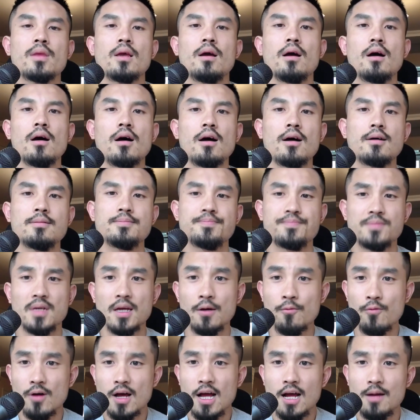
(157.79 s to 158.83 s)
And
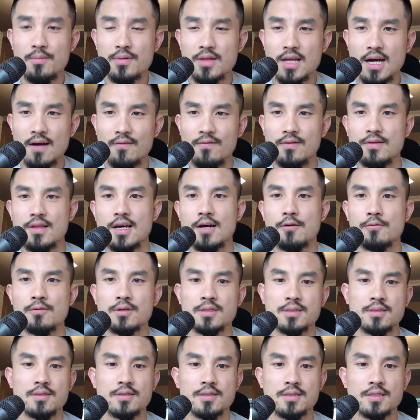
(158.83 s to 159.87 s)
what happened after that
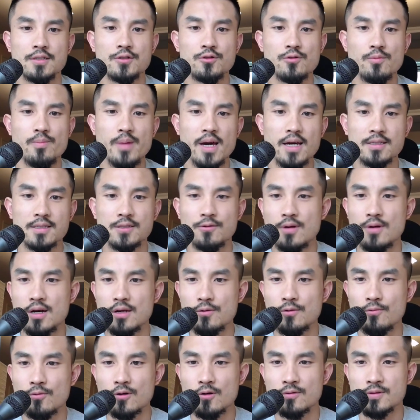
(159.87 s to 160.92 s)
was the central banks around
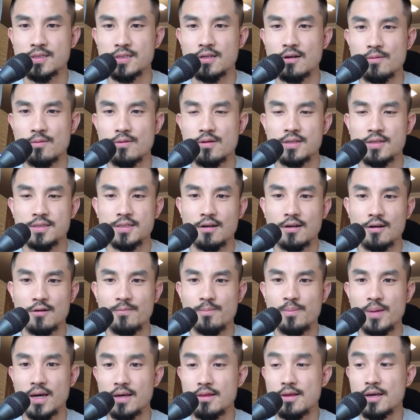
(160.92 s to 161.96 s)
the world
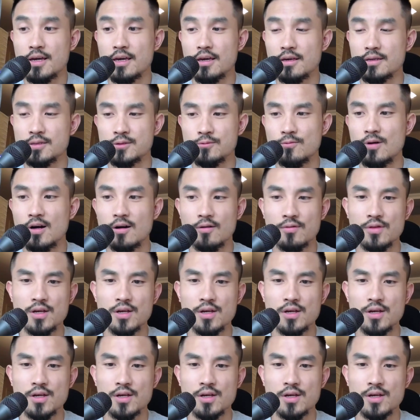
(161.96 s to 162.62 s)
started panicking as well.